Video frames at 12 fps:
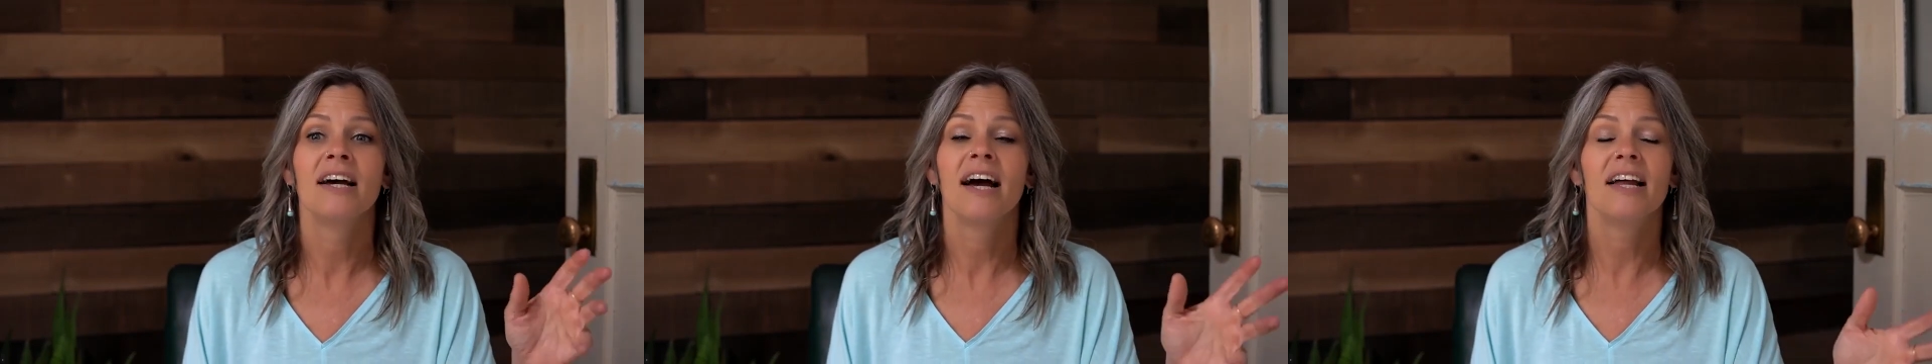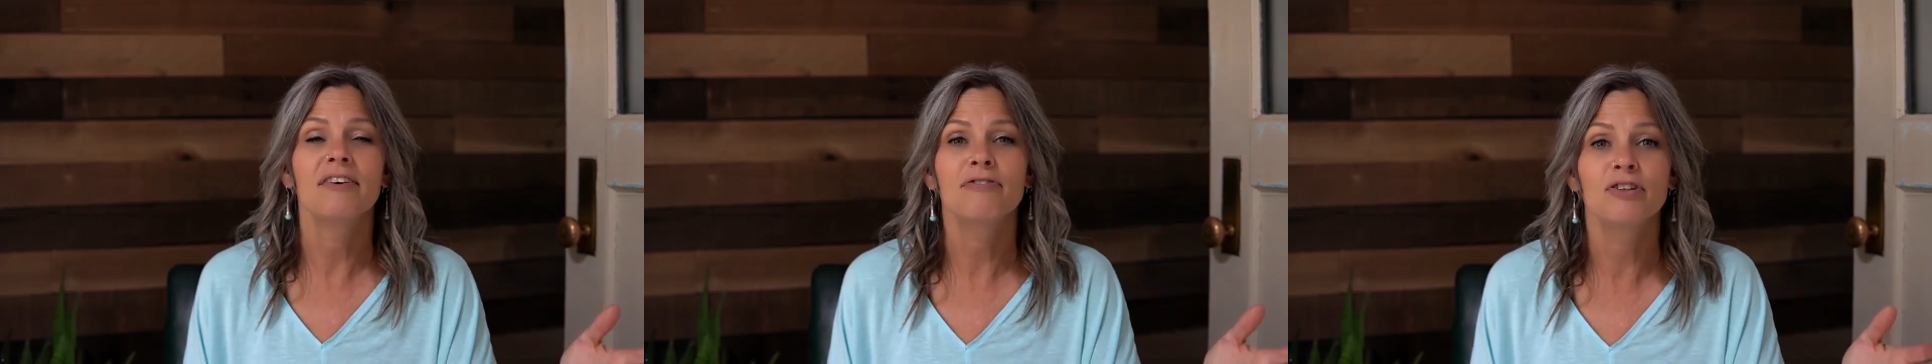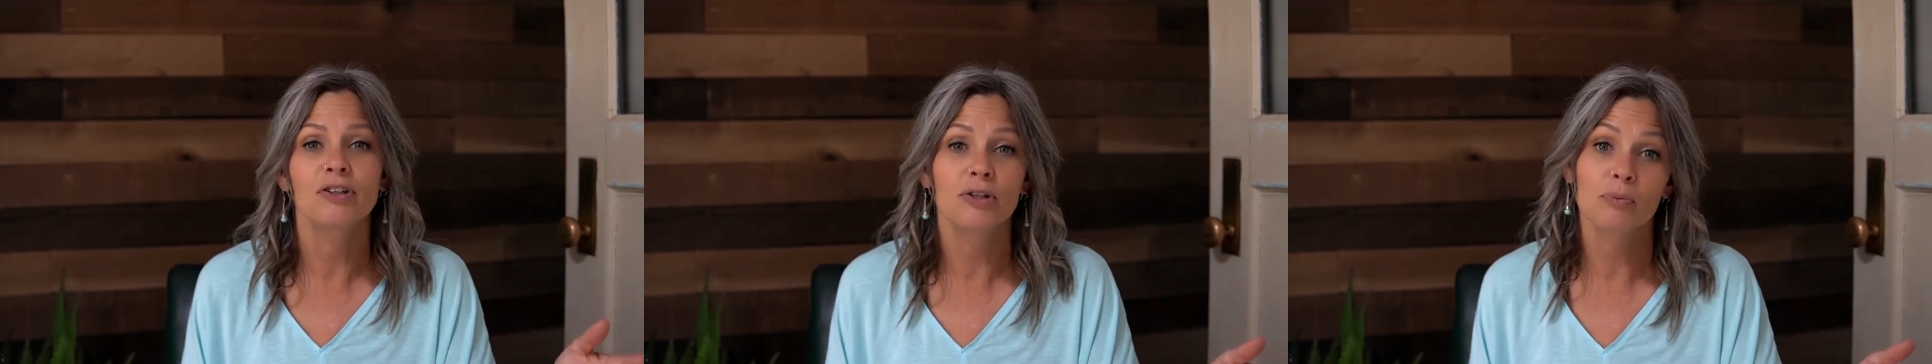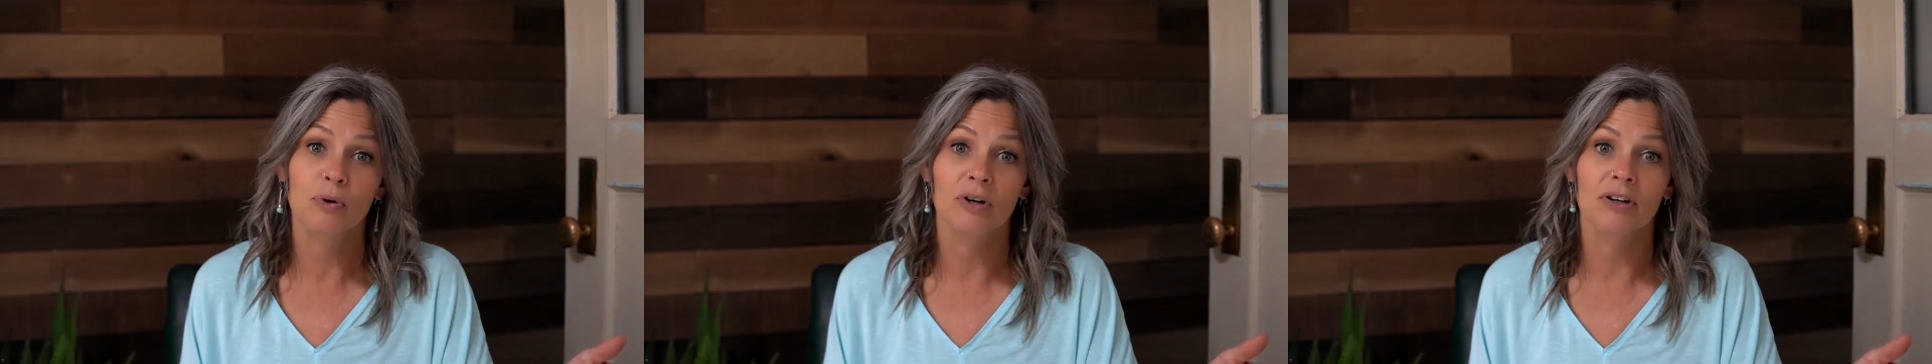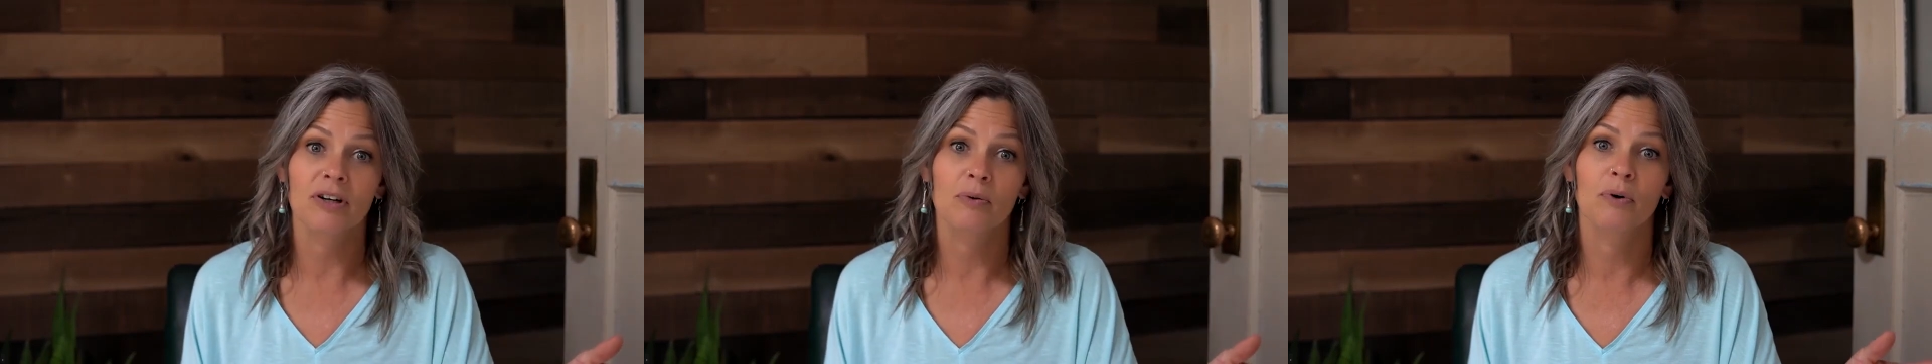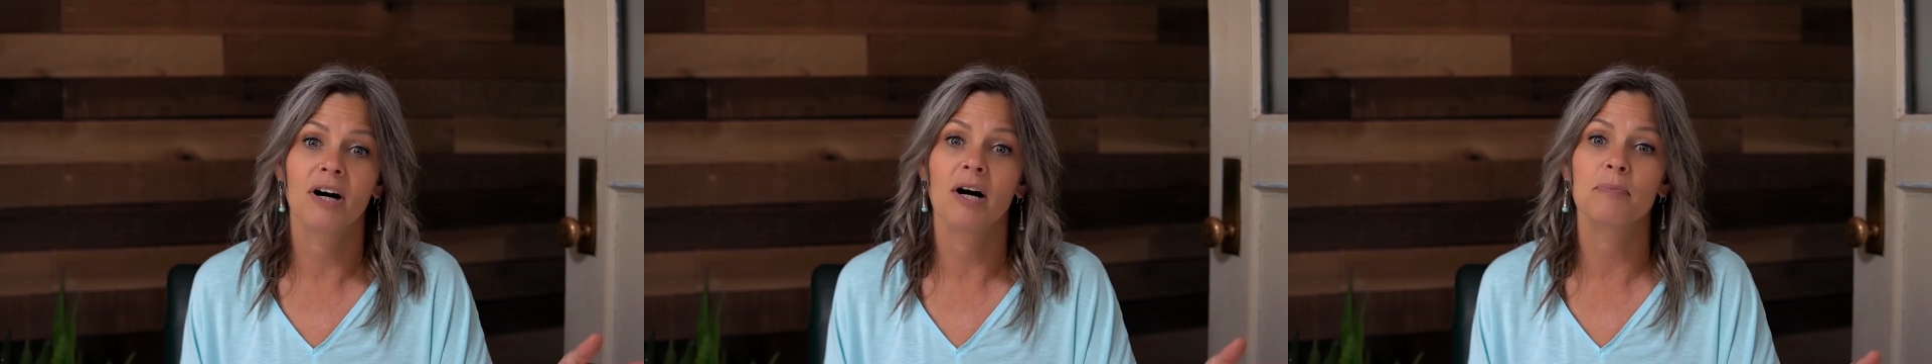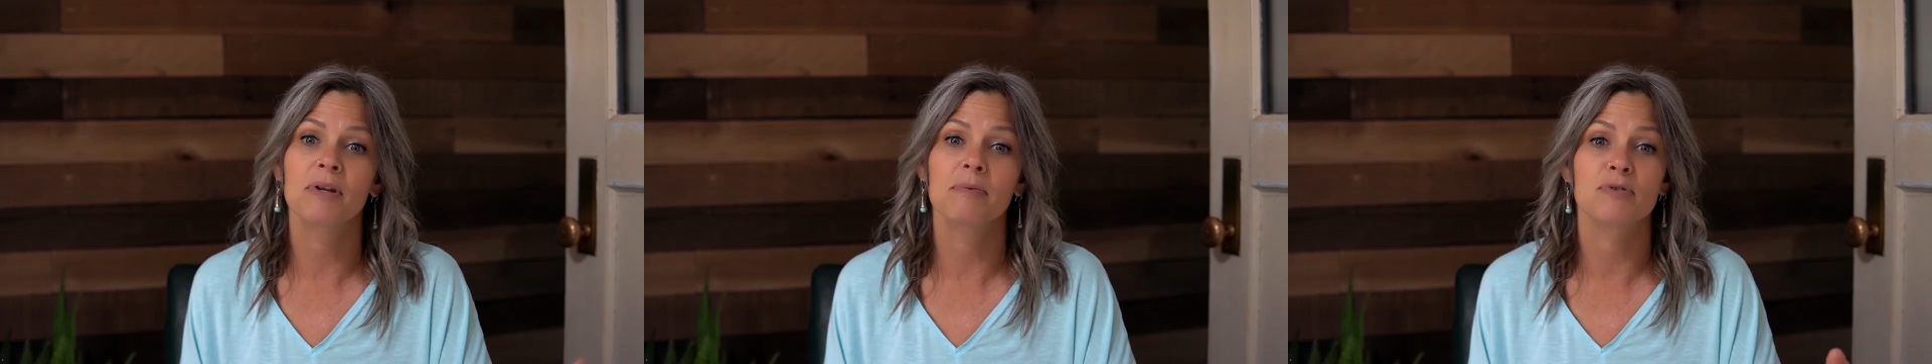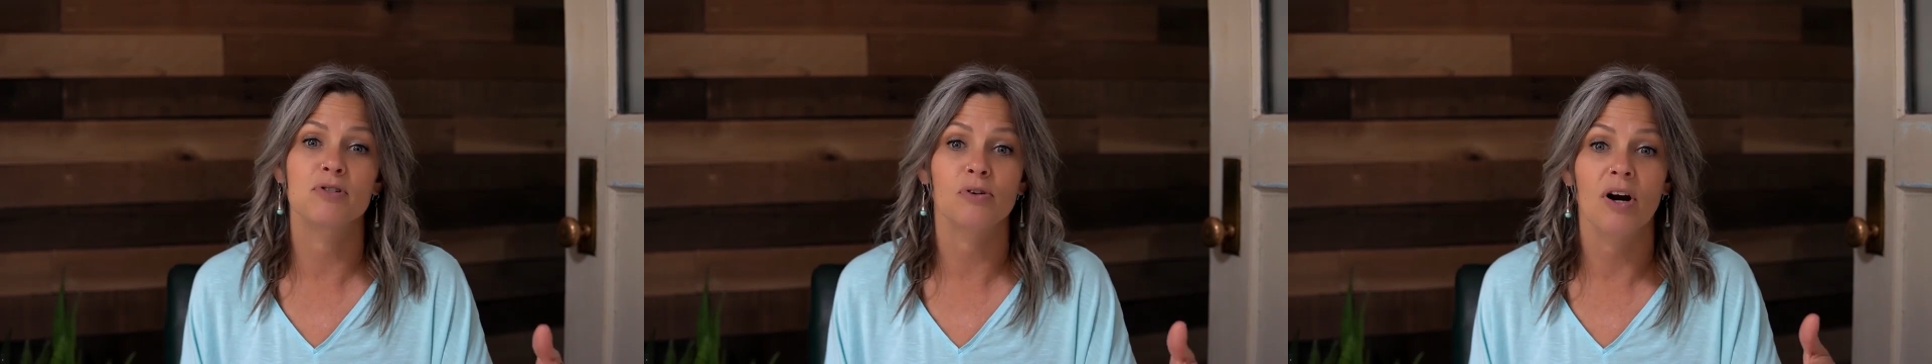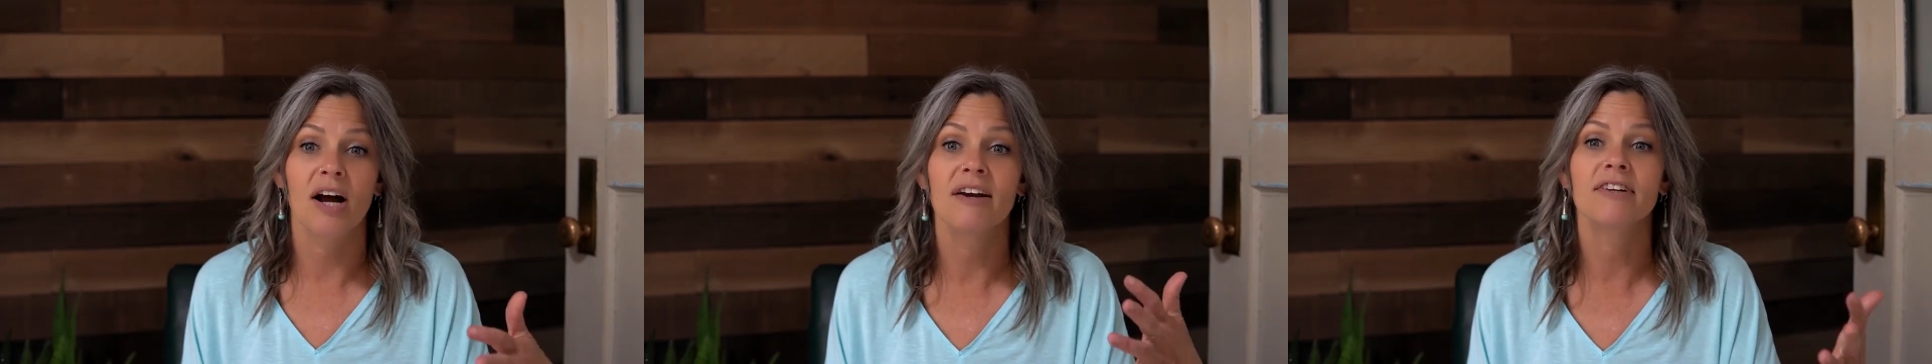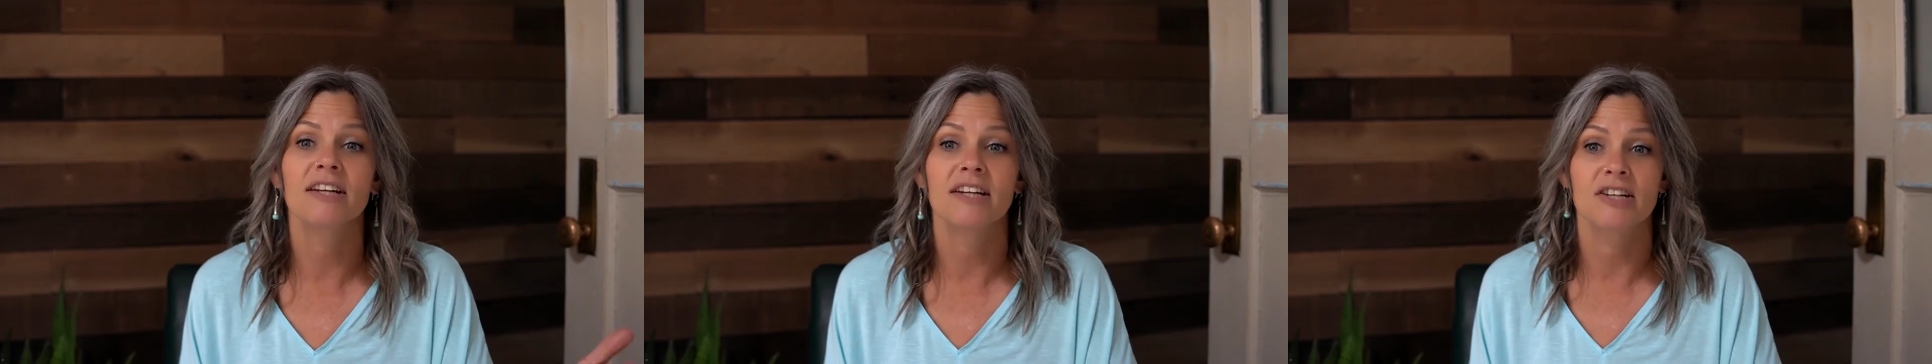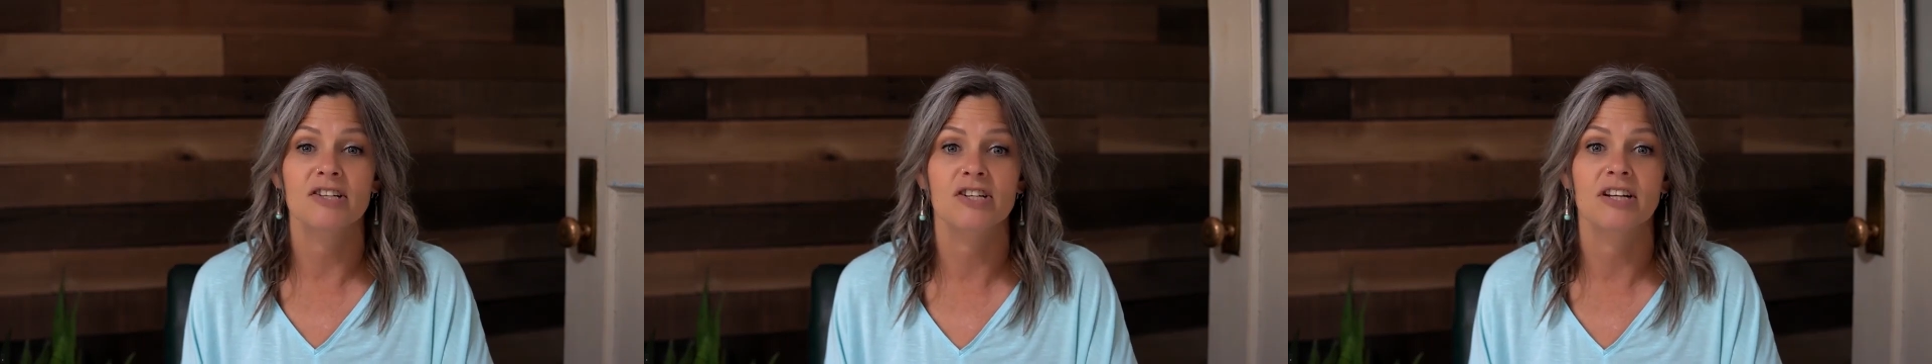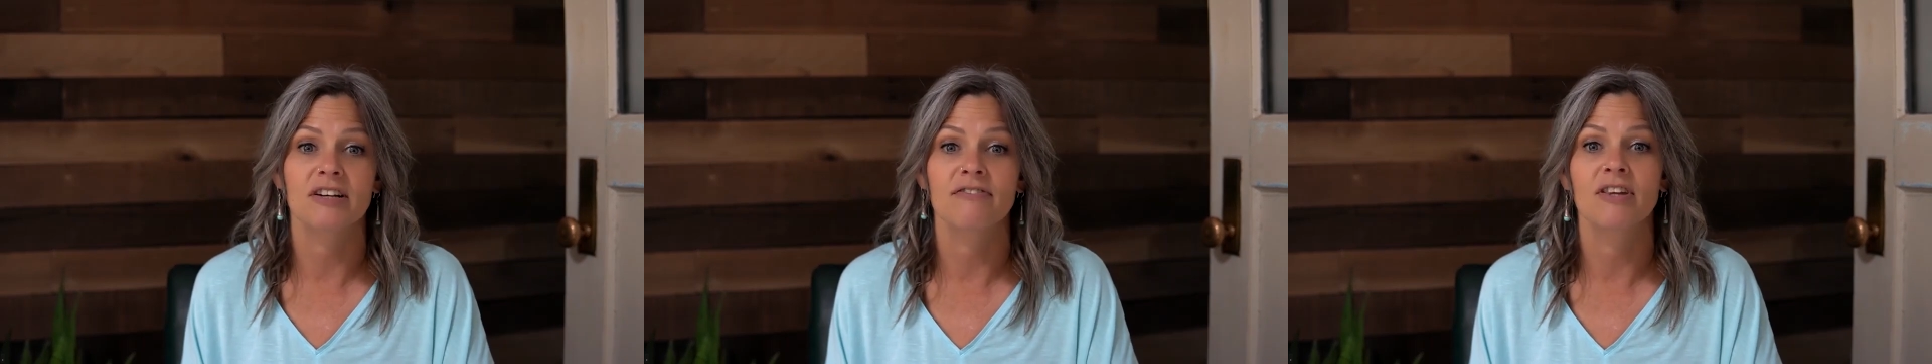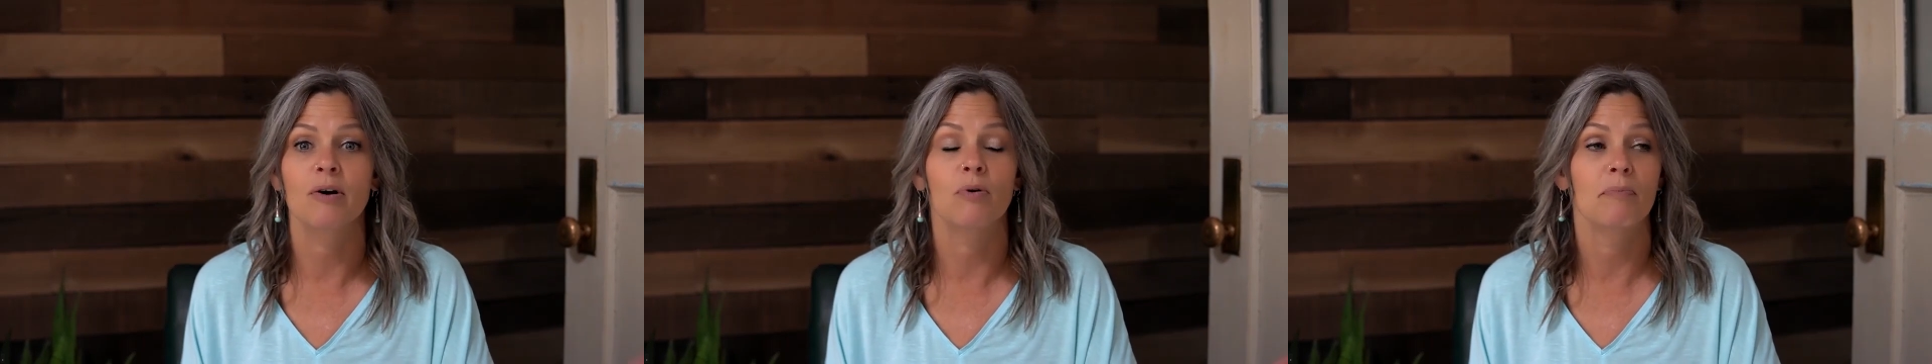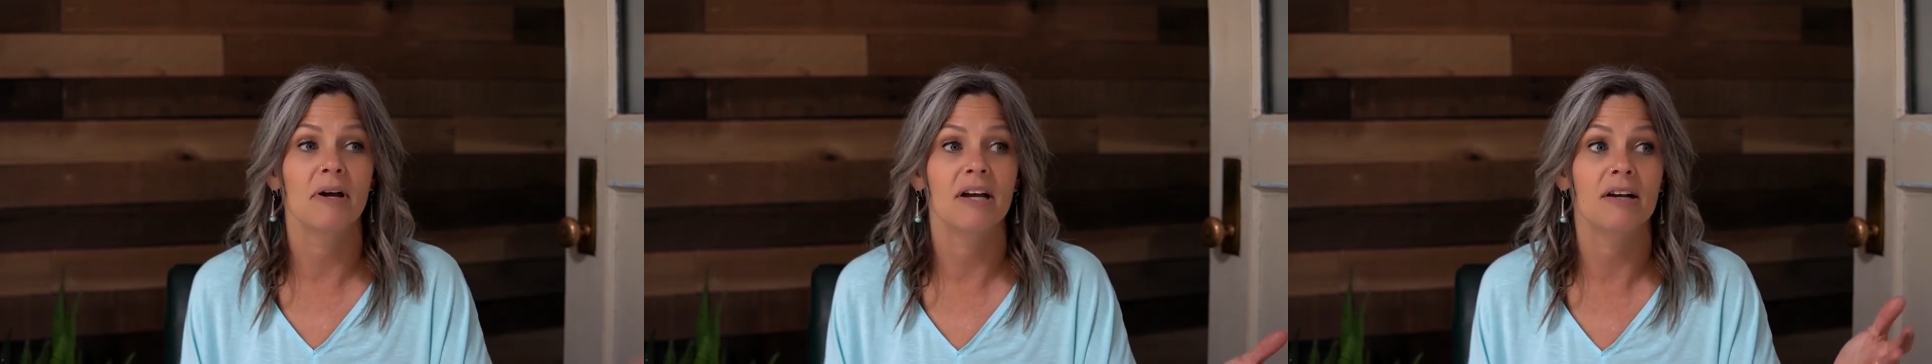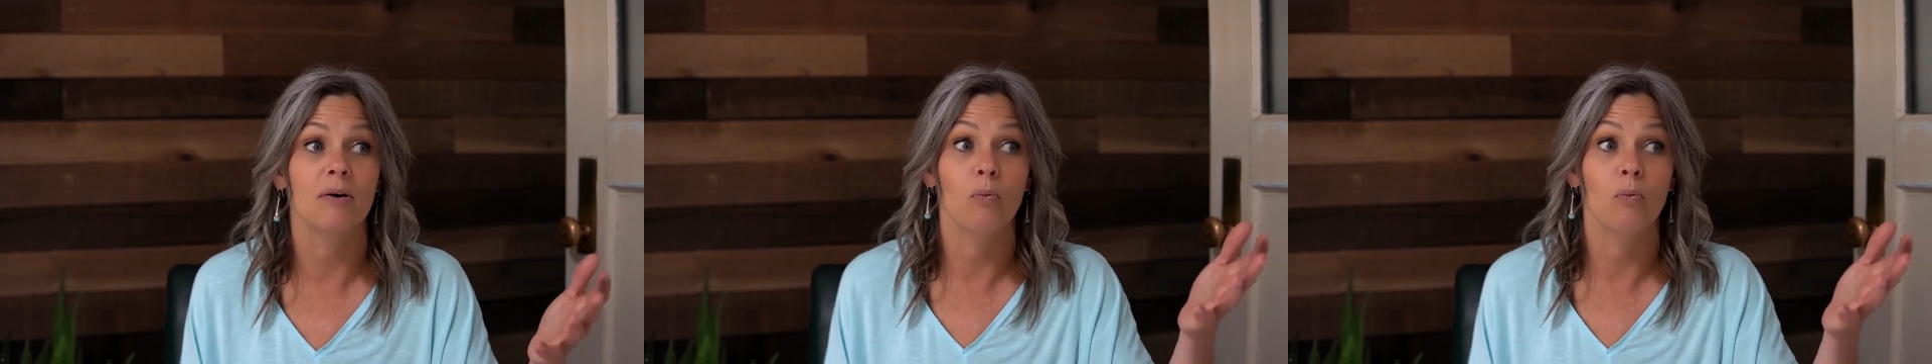and if your work will help them drive an initiative that will make